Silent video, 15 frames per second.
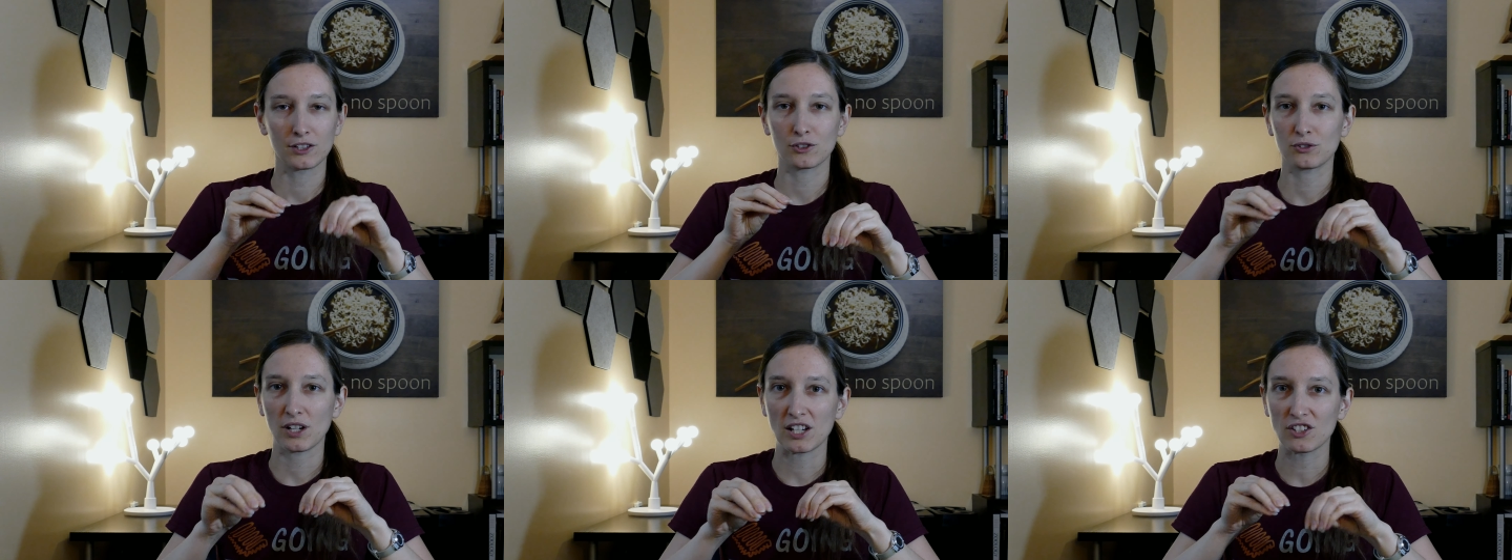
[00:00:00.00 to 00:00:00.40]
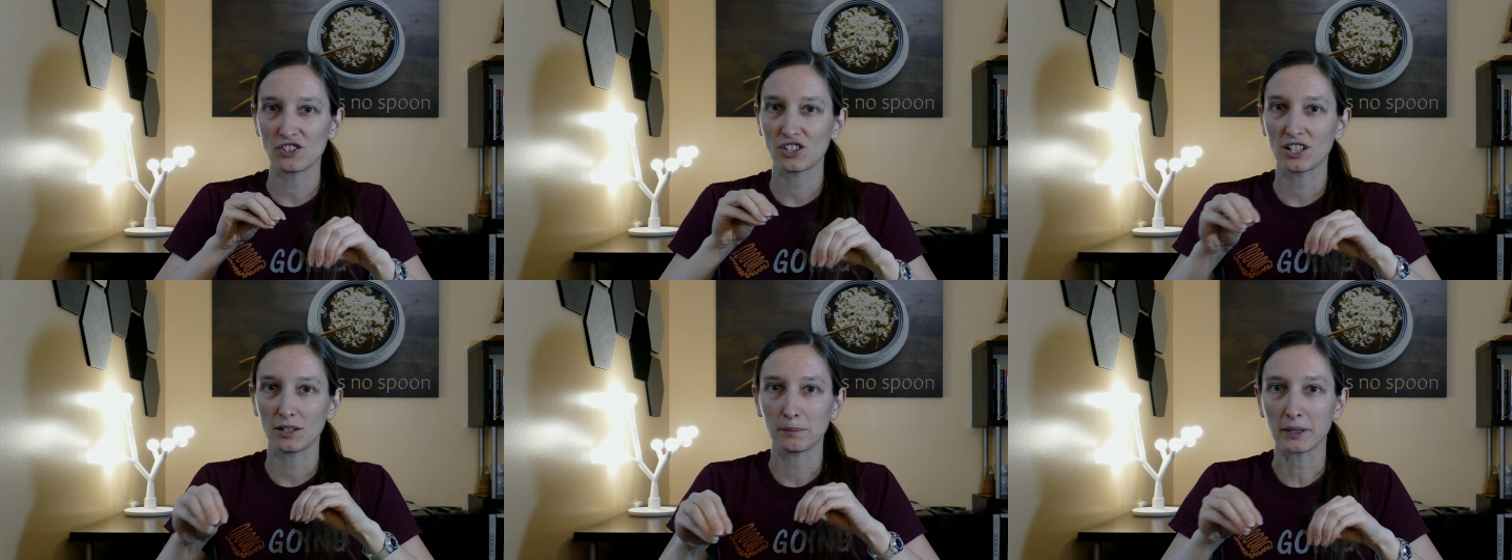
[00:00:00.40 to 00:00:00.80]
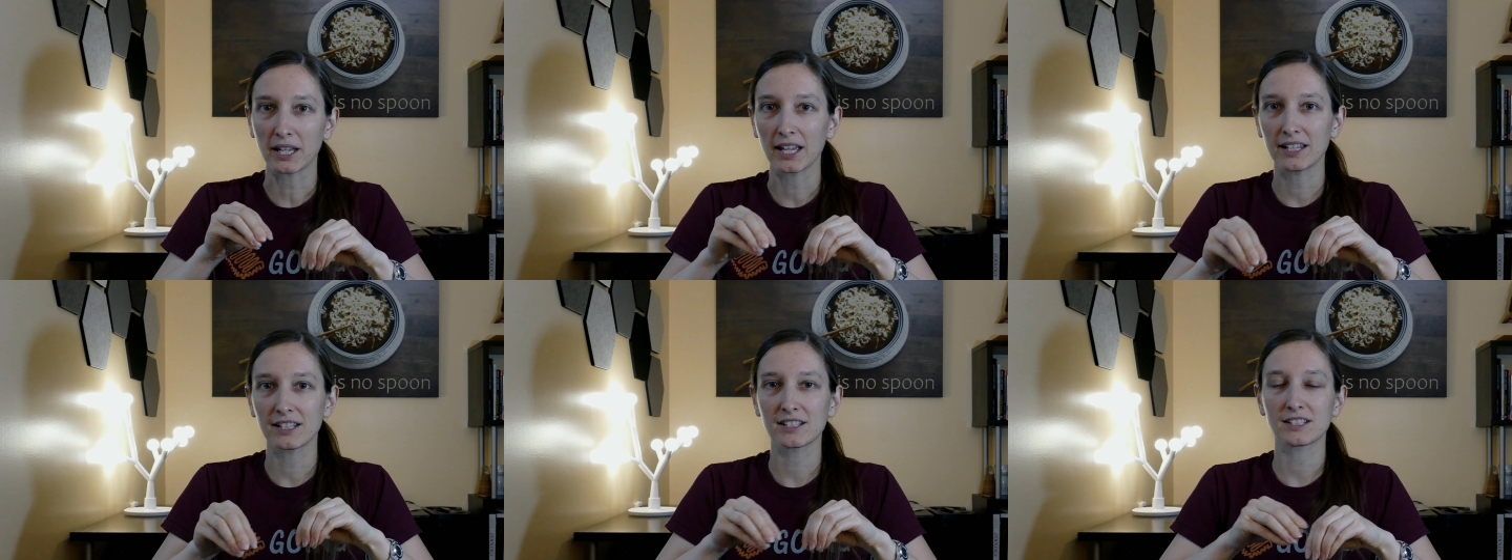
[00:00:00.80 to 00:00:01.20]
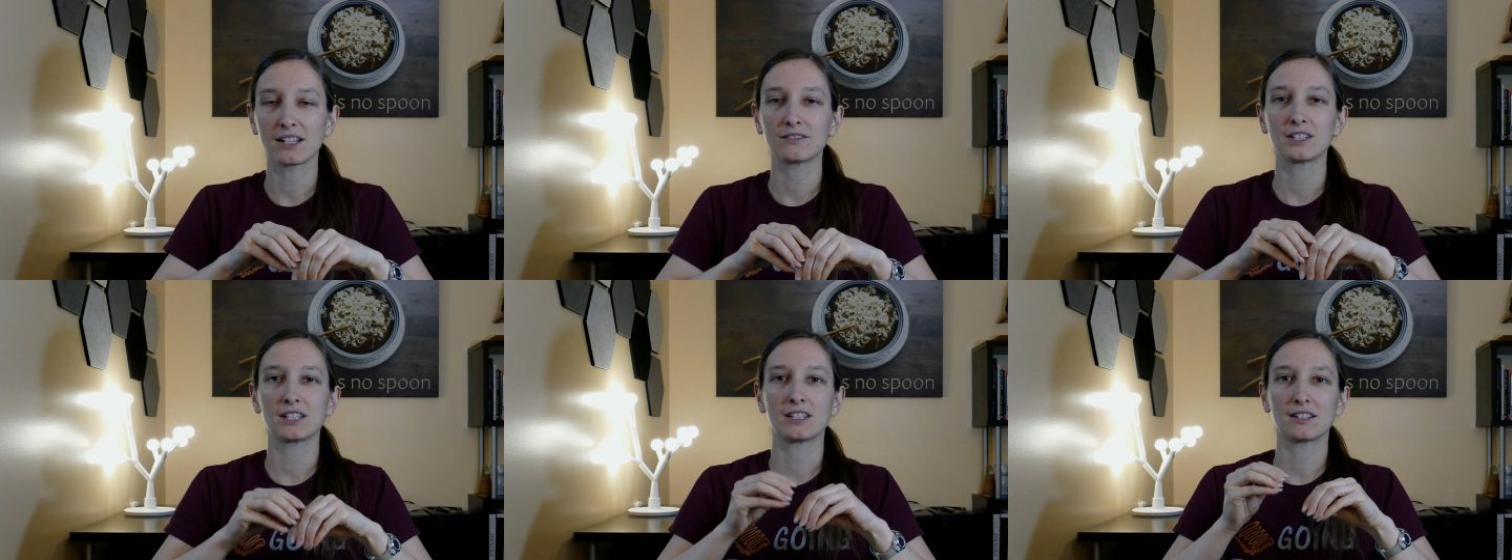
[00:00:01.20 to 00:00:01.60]
strategy and mechanics
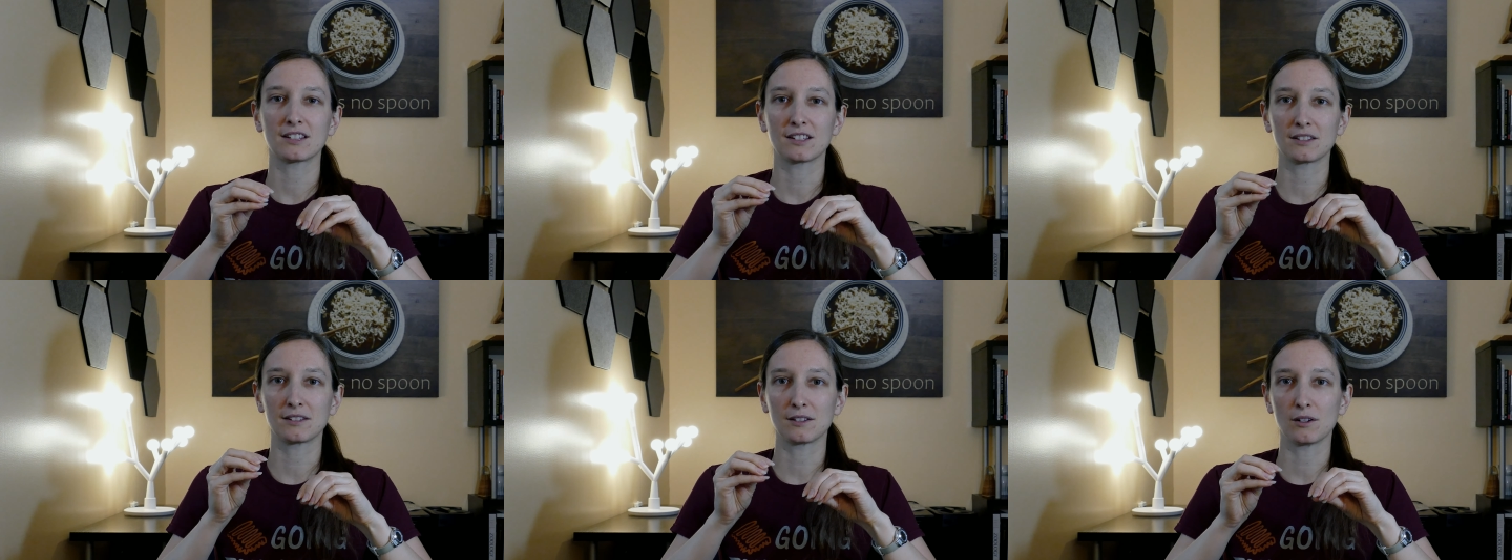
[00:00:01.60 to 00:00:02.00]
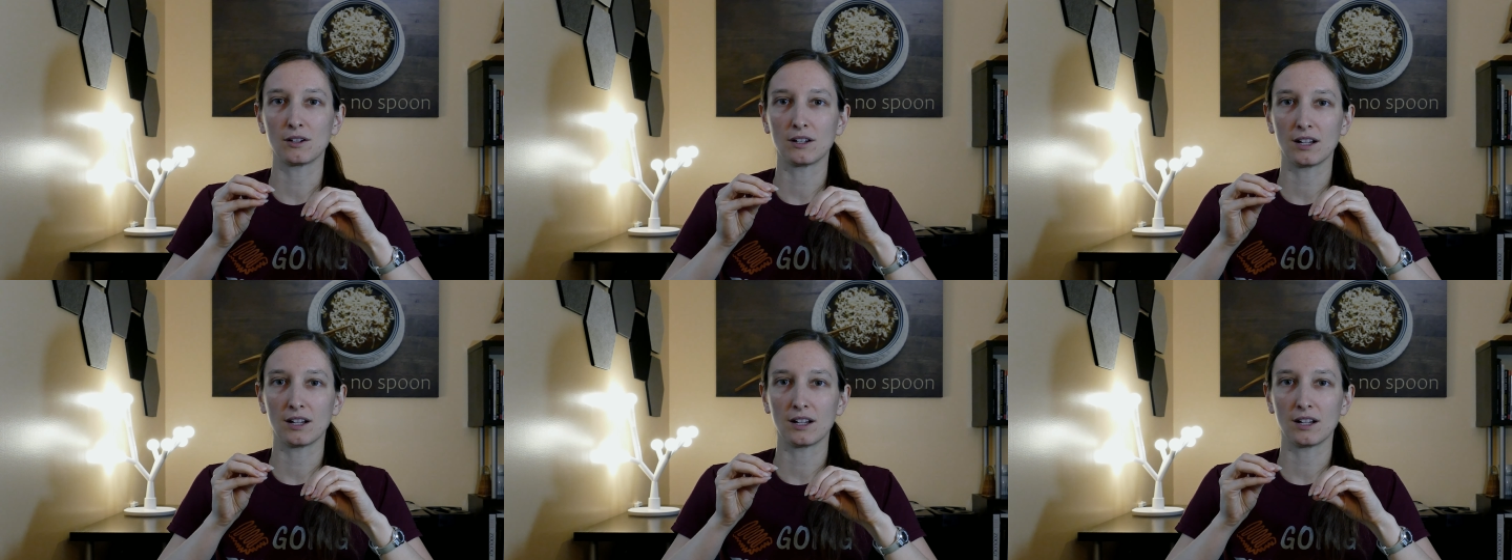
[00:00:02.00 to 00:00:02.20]
of it. This is